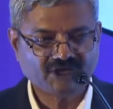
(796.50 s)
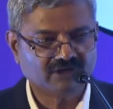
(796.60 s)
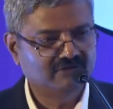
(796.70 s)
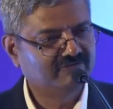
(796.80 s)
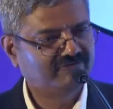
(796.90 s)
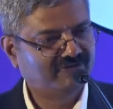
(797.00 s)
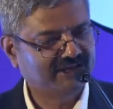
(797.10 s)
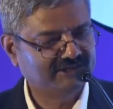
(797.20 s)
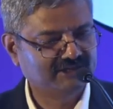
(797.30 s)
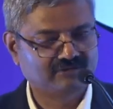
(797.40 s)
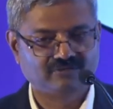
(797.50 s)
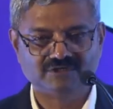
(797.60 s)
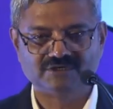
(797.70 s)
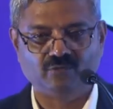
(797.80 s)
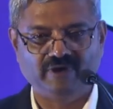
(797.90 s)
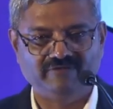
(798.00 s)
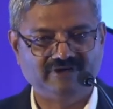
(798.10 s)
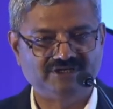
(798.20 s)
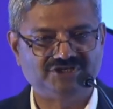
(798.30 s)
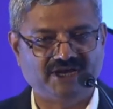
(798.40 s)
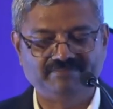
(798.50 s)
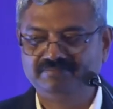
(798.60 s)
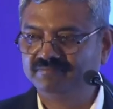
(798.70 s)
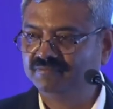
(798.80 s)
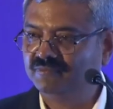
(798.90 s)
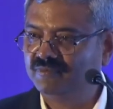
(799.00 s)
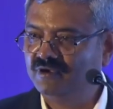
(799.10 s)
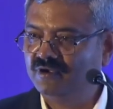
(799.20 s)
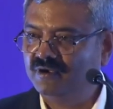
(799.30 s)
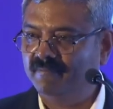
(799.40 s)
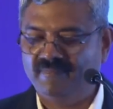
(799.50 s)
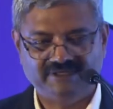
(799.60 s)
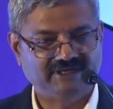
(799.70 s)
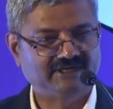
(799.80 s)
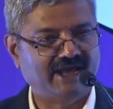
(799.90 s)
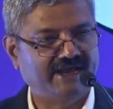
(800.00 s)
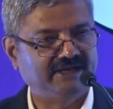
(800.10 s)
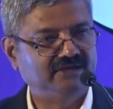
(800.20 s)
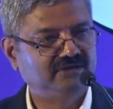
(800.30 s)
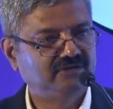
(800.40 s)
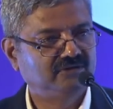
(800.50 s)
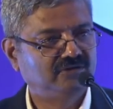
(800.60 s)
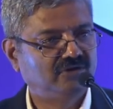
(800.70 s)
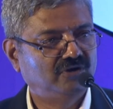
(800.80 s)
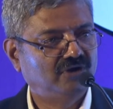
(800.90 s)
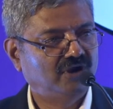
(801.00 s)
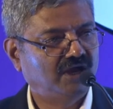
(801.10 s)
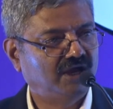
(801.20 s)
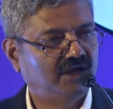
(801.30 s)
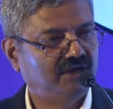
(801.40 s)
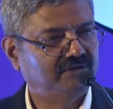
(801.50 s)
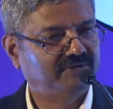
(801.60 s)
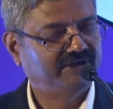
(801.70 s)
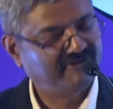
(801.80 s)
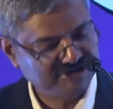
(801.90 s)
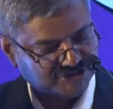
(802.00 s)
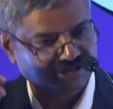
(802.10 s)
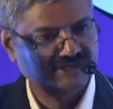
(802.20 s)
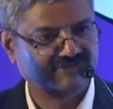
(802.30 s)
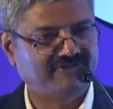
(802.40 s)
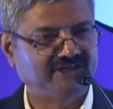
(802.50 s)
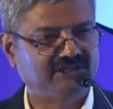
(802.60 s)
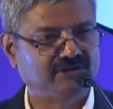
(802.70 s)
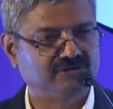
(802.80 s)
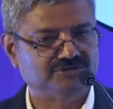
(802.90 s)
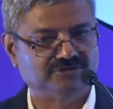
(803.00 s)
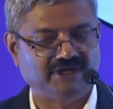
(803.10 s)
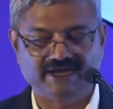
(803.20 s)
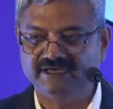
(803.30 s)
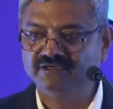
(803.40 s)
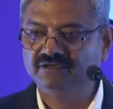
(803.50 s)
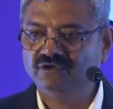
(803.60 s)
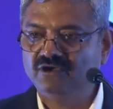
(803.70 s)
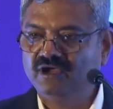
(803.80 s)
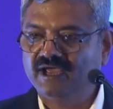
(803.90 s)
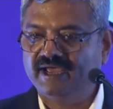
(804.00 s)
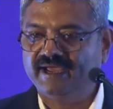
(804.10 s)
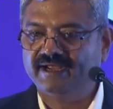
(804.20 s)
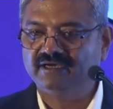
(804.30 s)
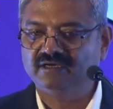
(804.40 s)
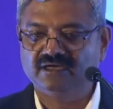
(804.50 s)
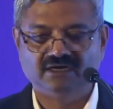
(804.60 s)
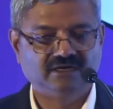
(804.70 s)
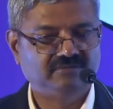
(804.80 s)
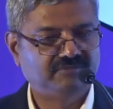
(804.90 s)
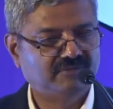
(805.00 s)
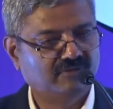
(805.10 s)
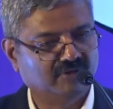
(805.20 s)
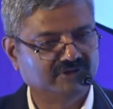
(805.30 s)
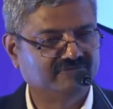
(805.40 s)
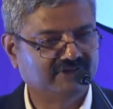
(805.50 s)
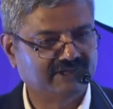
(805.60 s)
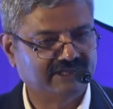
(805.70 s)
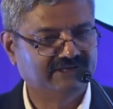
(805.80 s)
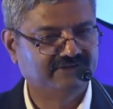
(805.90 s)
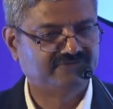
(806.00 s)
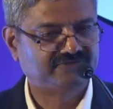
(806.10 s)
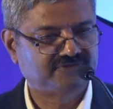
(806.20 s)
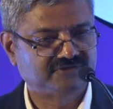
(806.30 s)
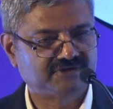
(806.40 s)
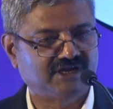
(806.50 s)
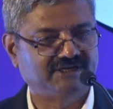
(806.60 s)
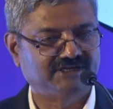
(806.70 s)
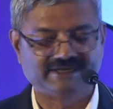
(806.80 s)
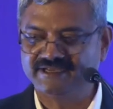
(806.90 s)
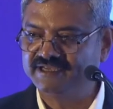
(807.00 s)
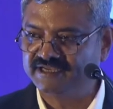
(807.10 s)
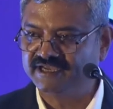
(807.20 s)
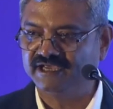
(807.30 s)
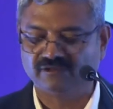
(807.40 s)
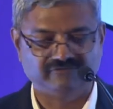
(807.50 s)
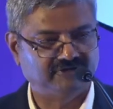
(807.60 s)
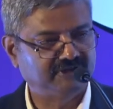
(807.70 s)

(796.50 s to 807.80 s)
Father was a wayward chap. Mother died. Eventually the father also died. And one of the relatives started taking care of her.